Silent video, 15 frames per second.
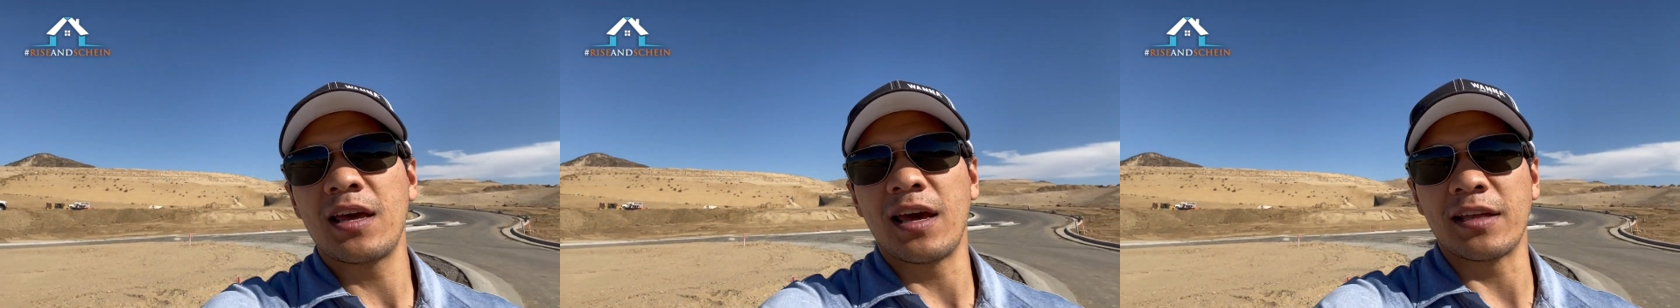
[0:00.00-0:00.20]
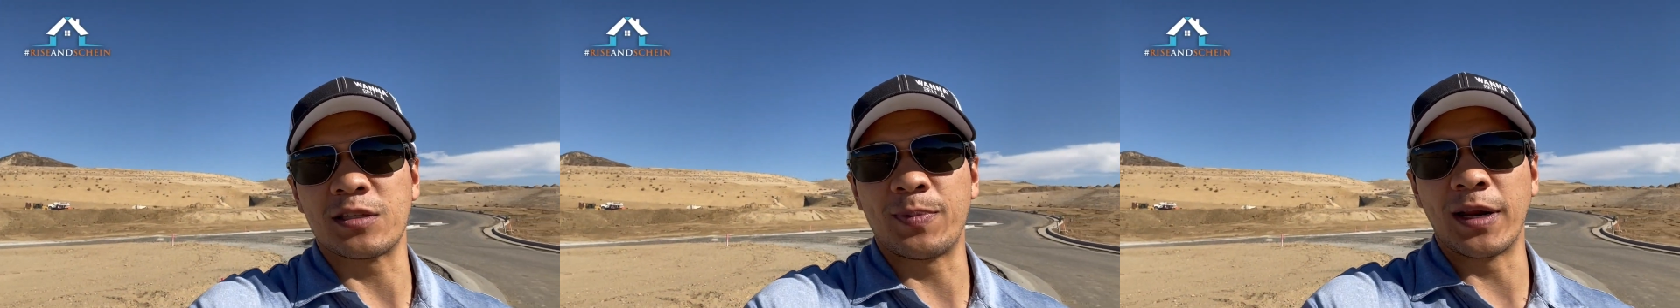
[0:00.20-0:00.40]

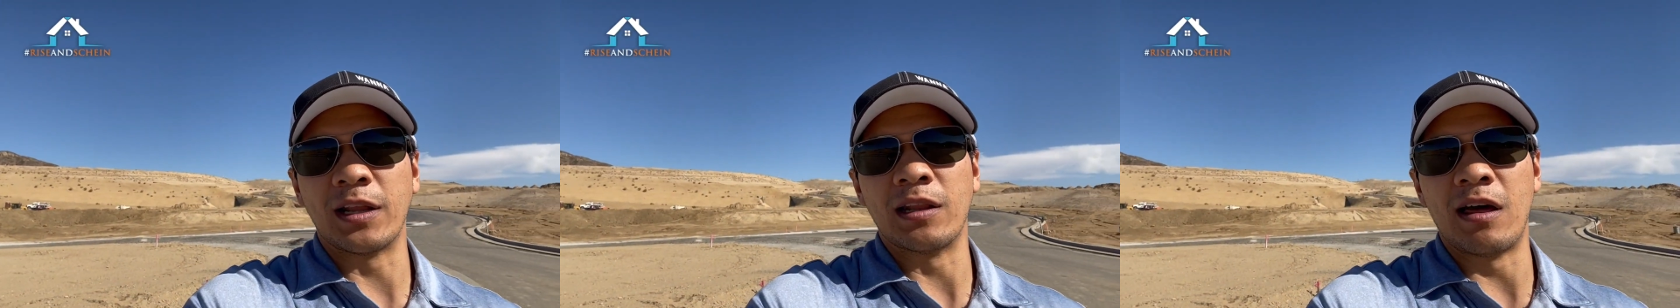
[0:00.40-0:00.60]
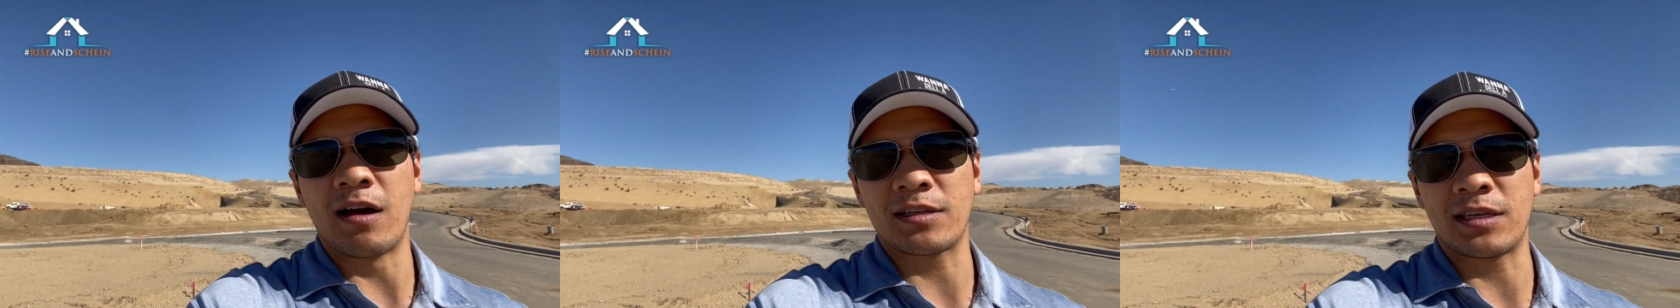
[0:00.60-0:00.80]
It's been a
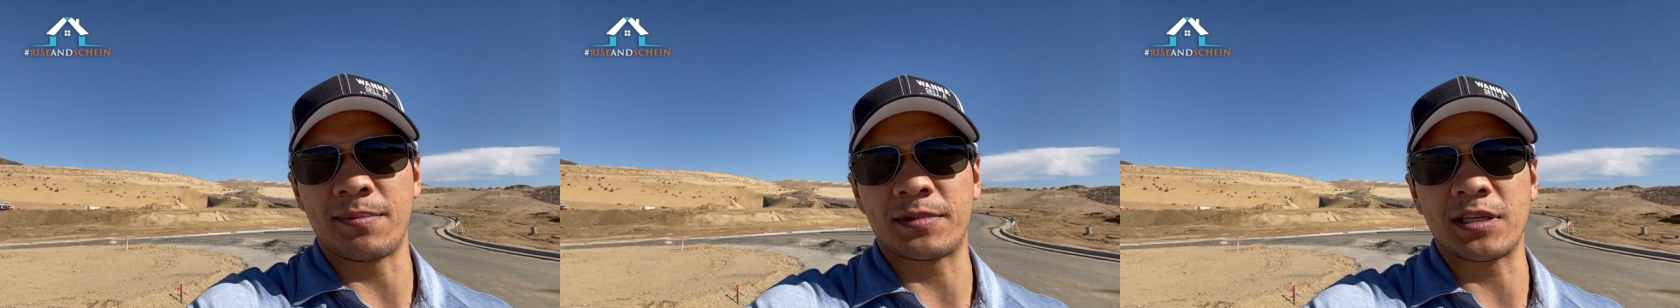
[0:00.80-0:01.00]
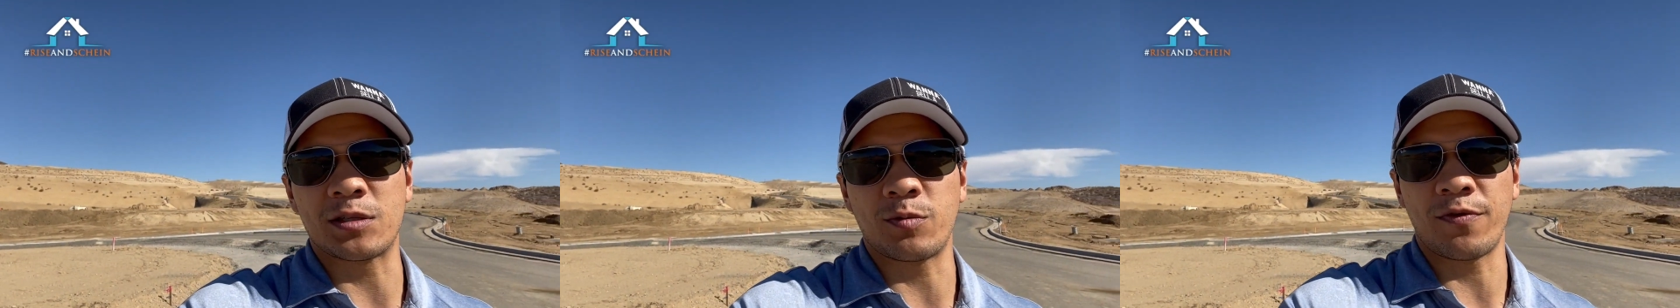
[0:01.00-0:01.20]
long
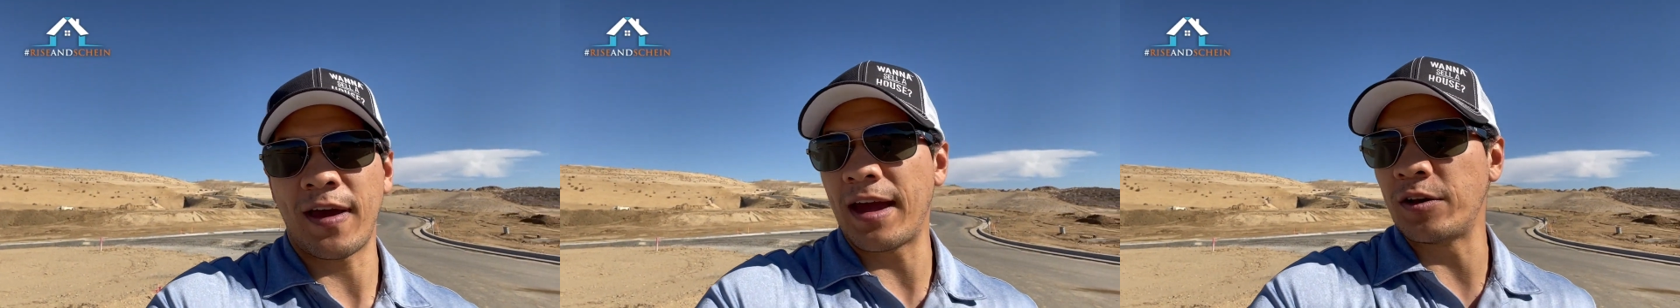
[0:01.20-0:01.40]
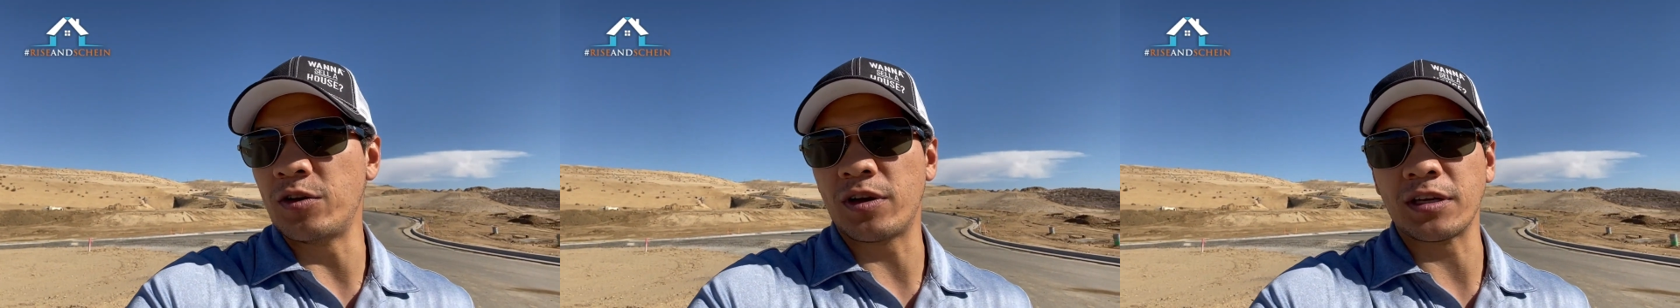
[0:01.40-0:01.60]
time since we've
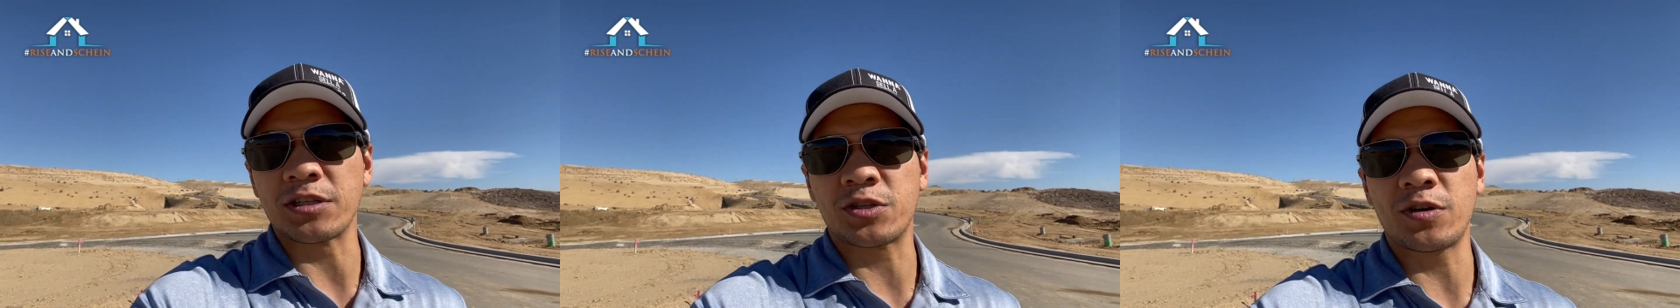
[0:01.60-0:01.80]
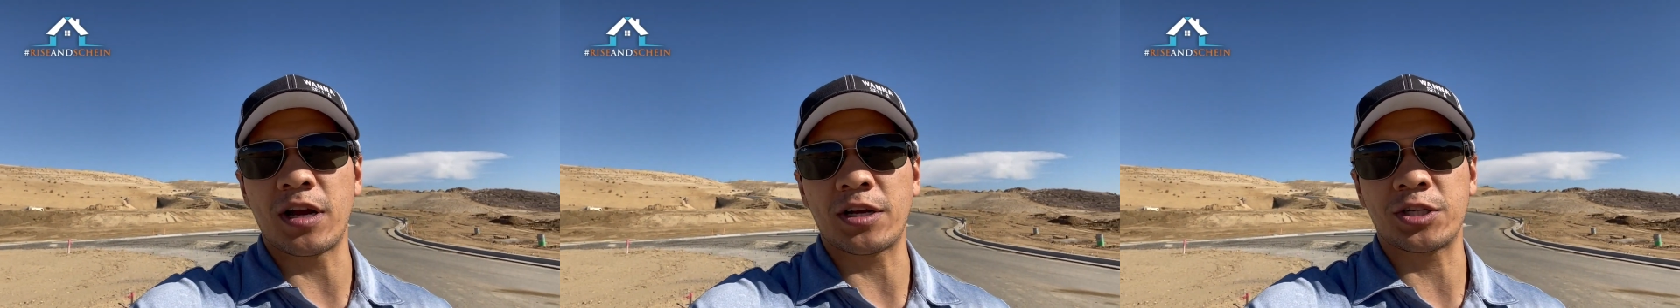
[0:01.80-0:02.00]
had new
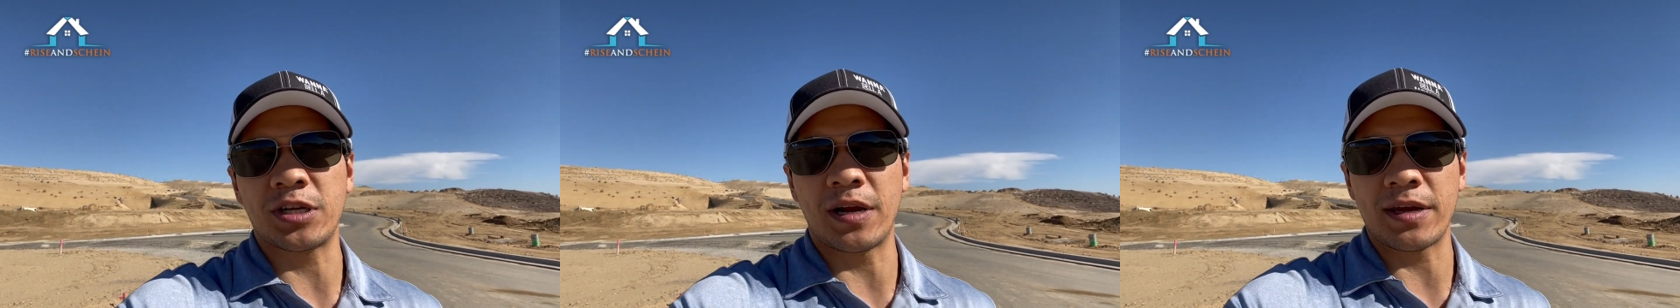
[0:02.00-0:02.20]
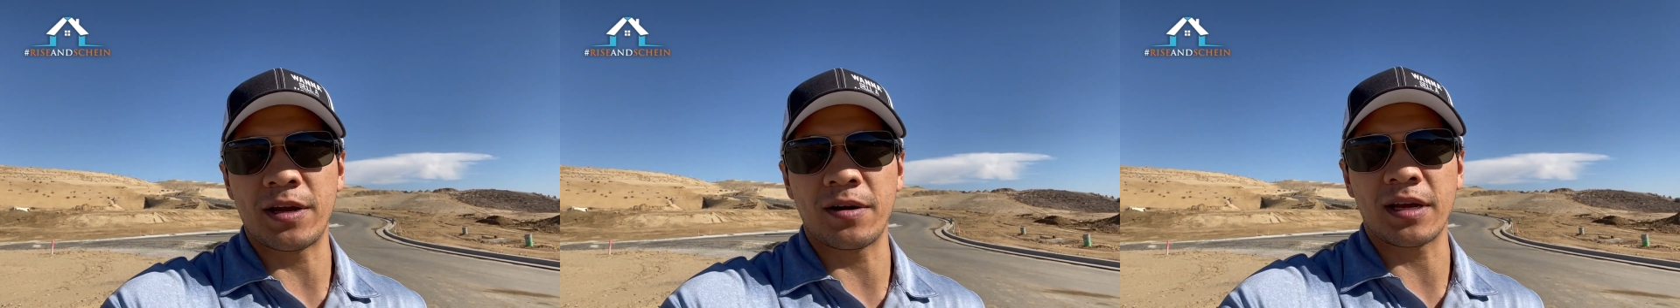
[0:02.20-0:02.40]
construction
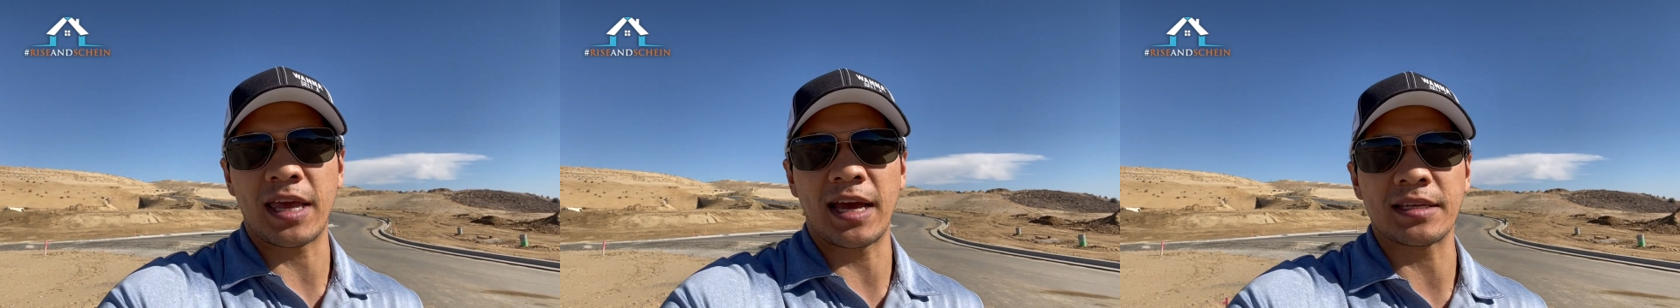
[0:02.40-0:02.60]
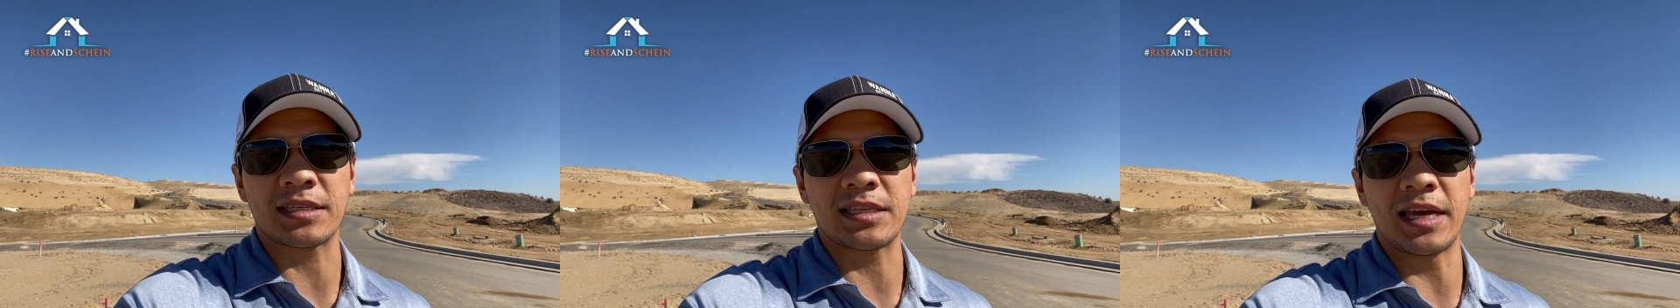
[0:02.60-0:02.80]
out here in
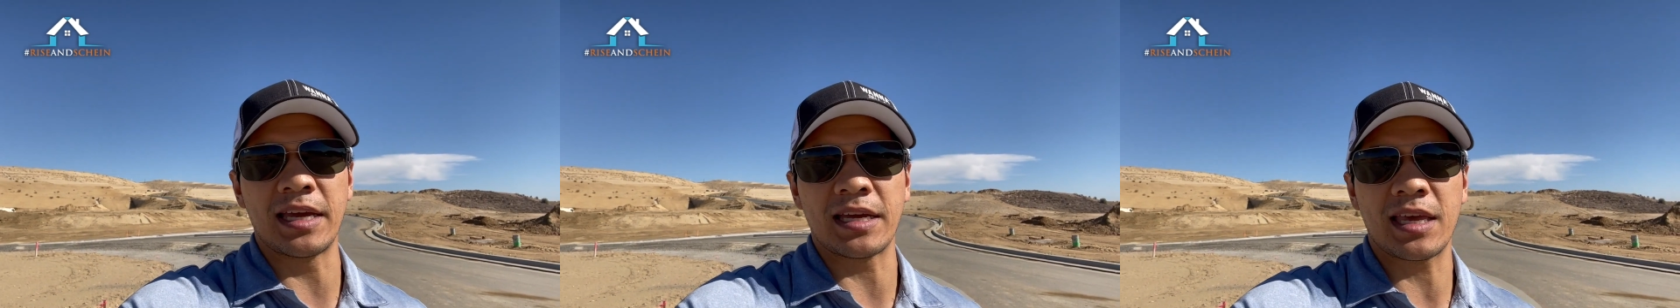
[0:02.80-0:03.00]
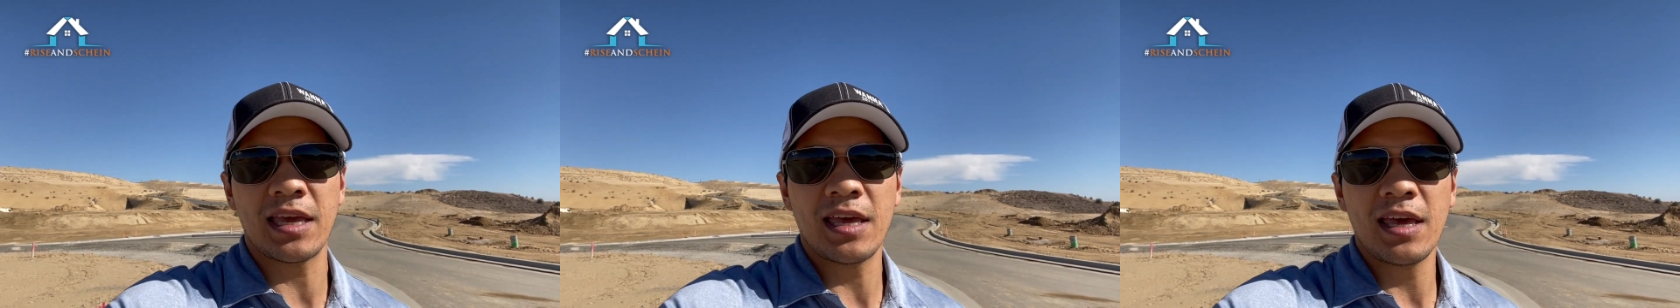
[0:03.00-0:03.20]
Castaic,